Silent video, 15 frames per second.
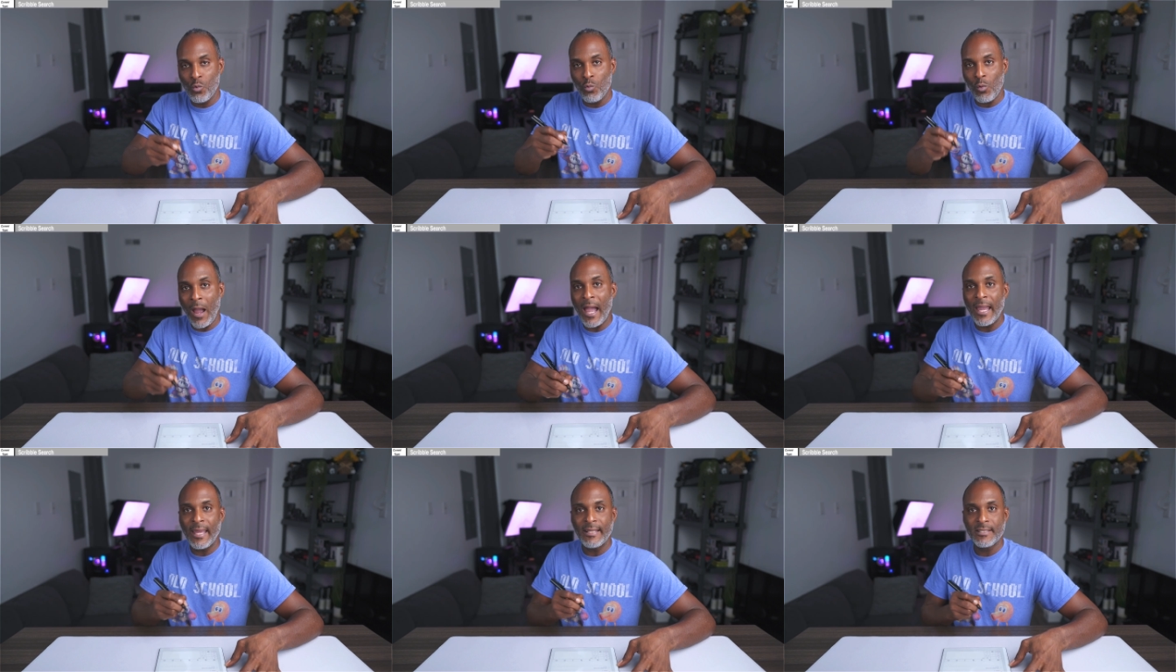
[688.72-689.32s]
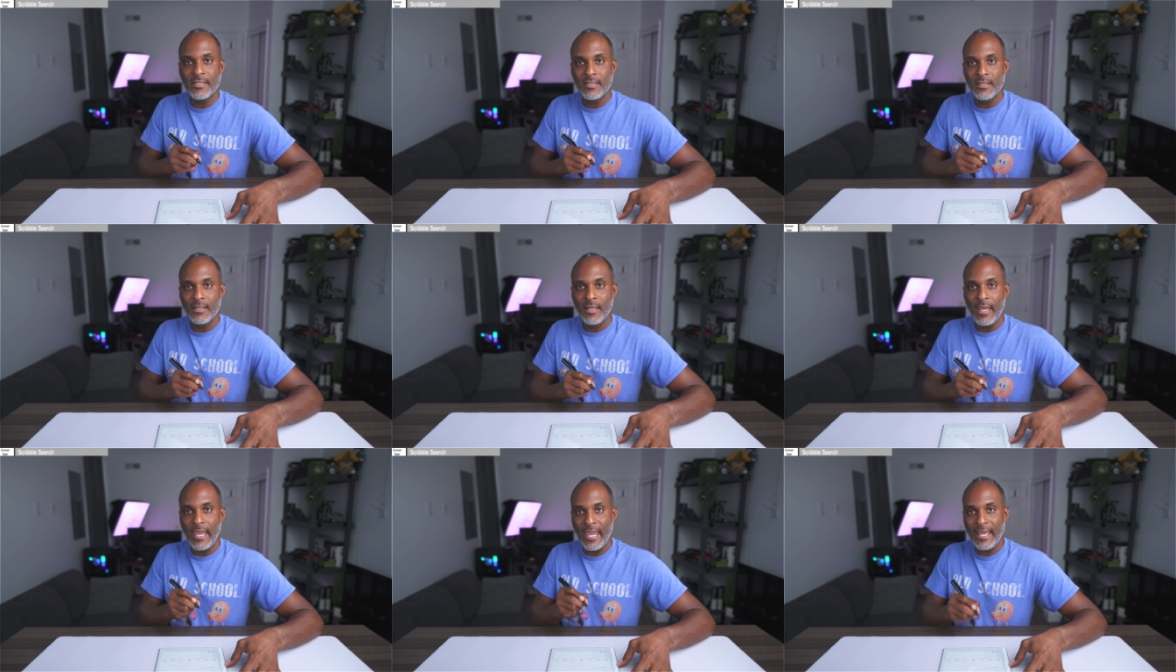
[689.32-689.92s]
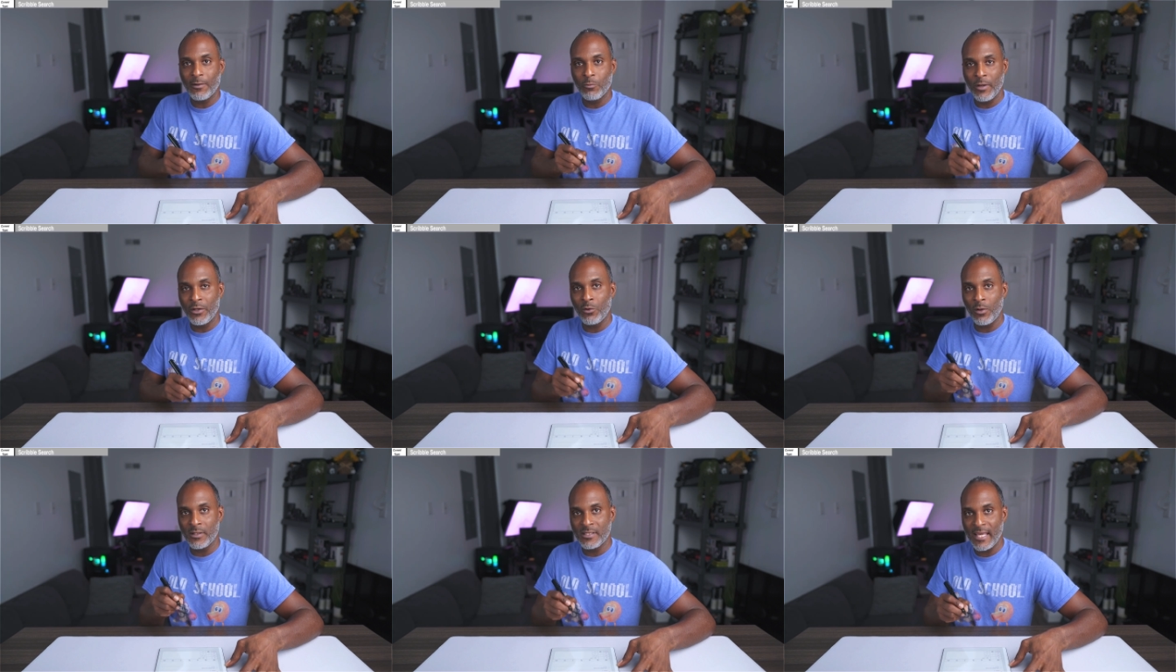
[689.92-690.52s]
write,
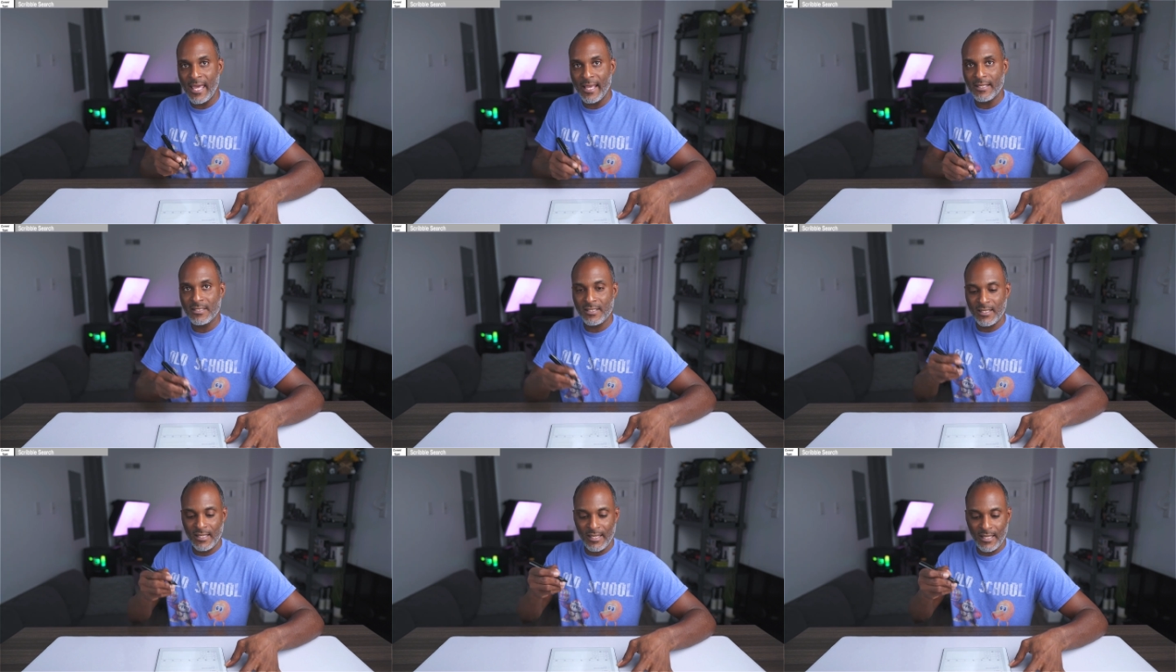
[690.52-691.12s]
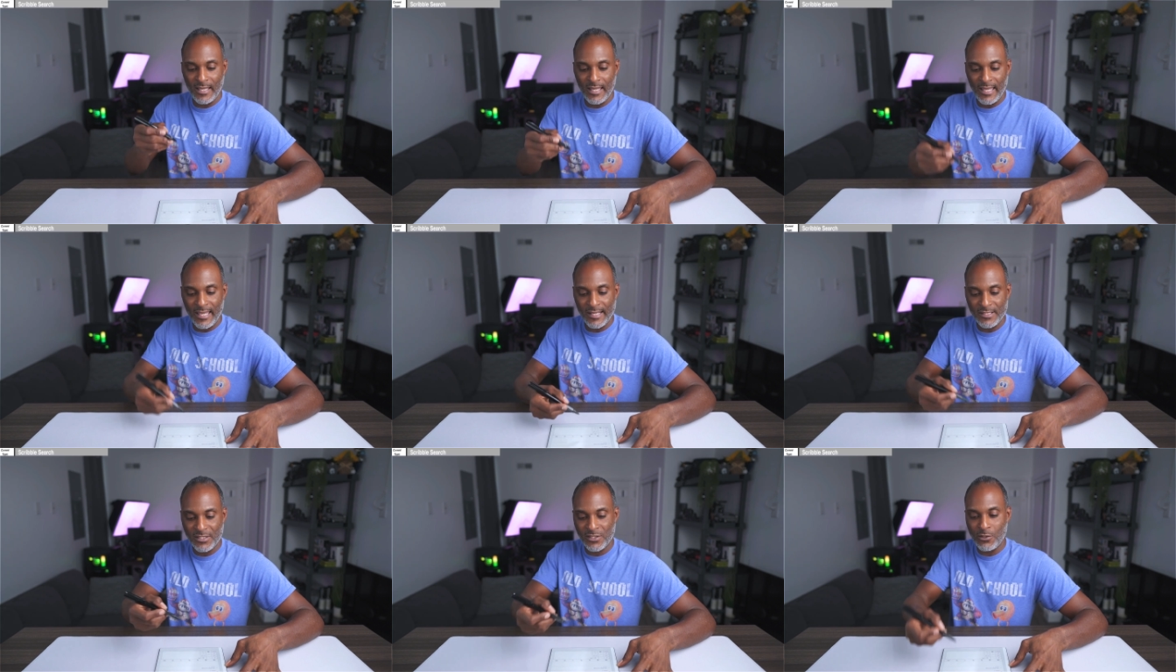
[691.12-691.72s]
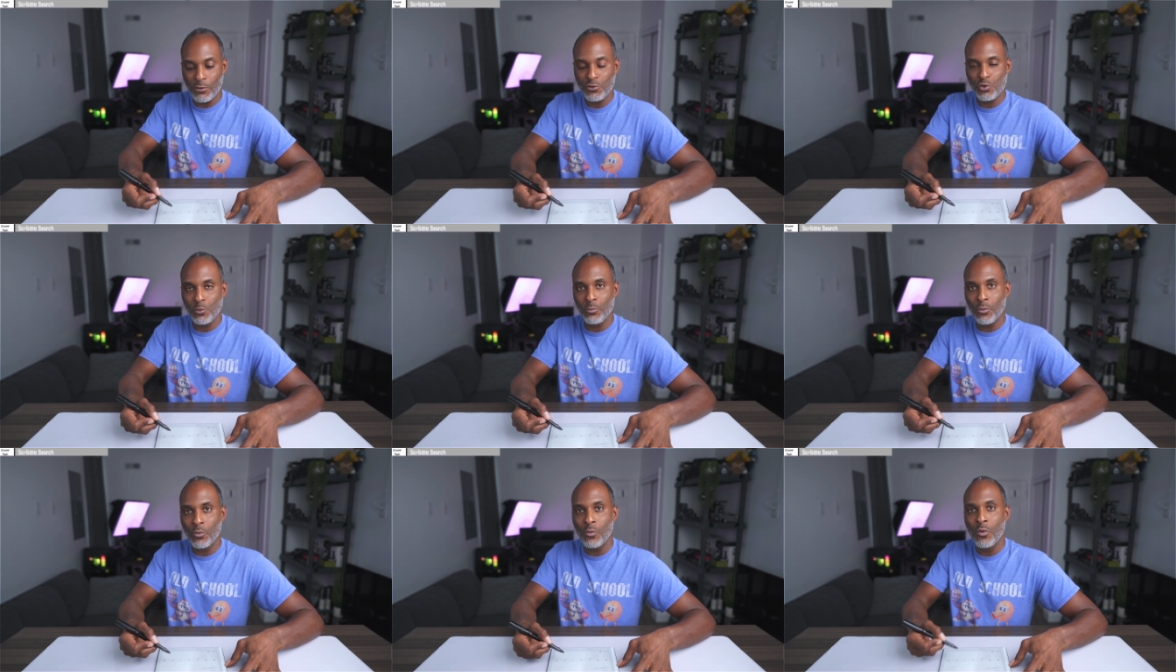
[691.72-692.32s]
handwritten or text, is
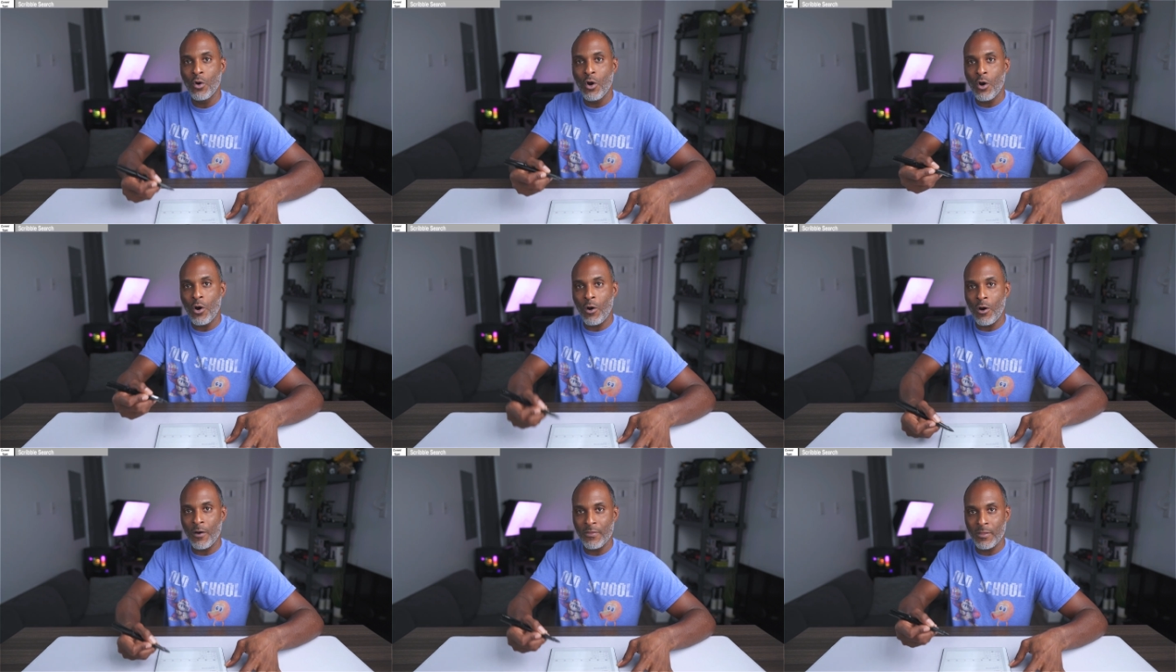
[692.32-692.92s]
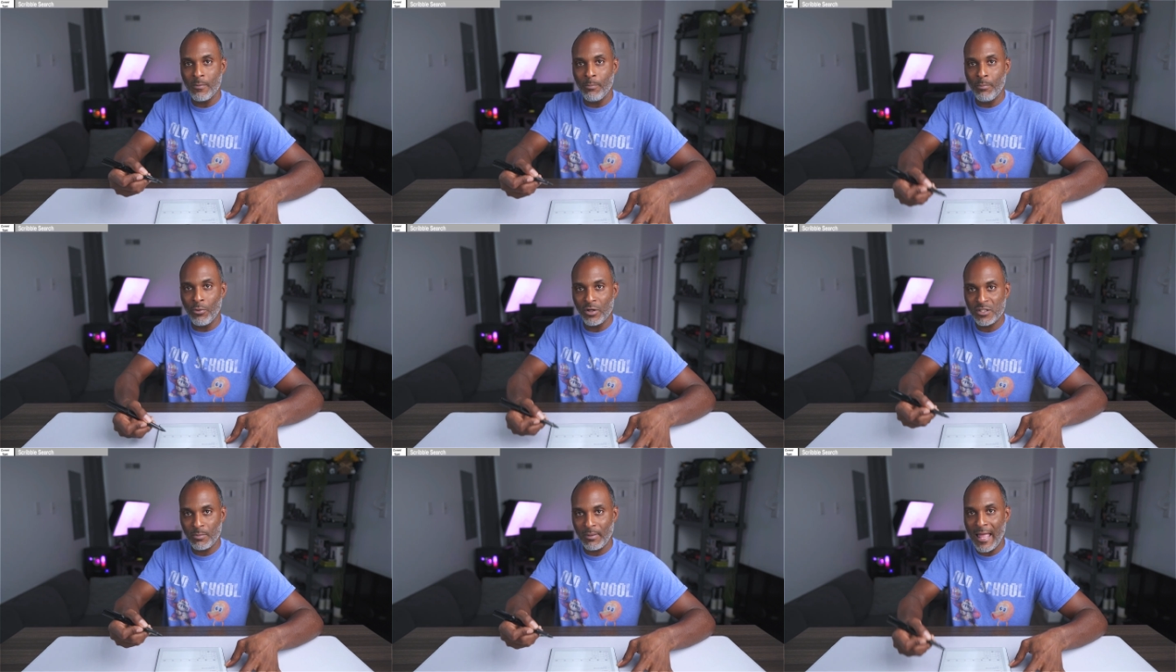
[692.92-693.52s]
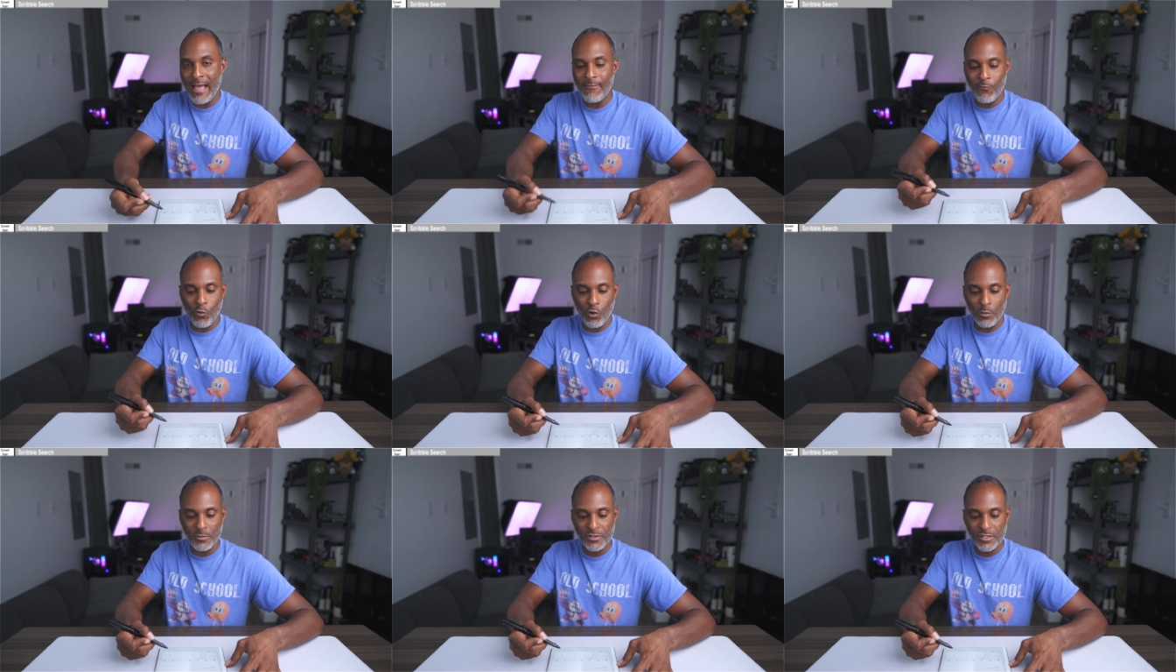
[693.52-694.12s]
searchable on books
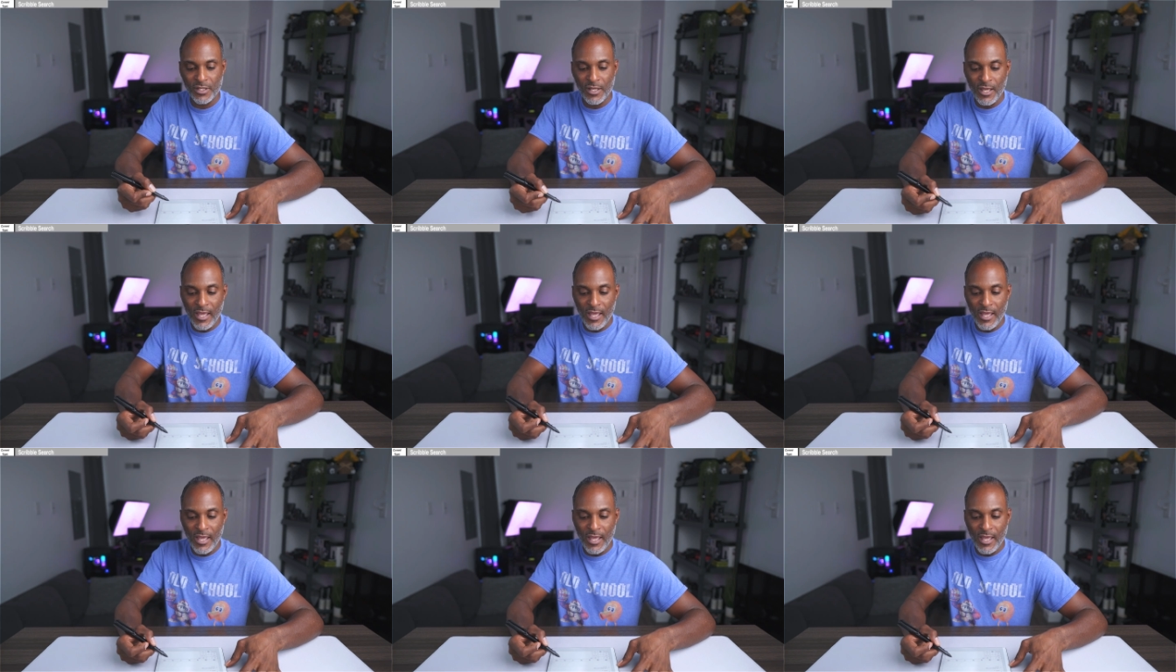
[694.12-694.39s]
platforms.